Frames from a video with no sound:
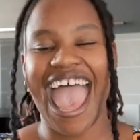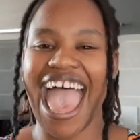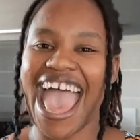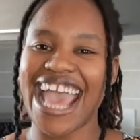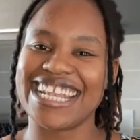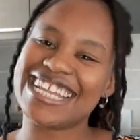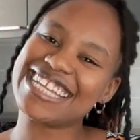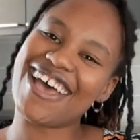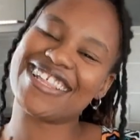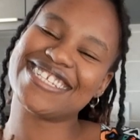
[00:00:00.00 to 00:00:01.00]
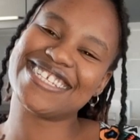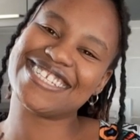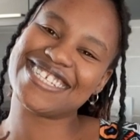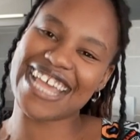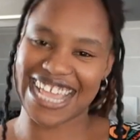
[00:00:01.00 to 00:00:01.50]
And now this is
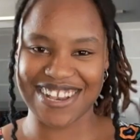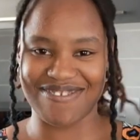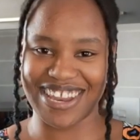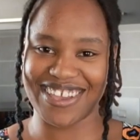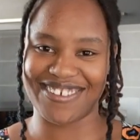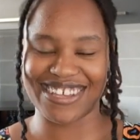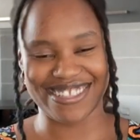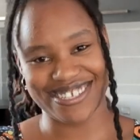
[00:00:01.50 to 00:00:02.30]
the second video in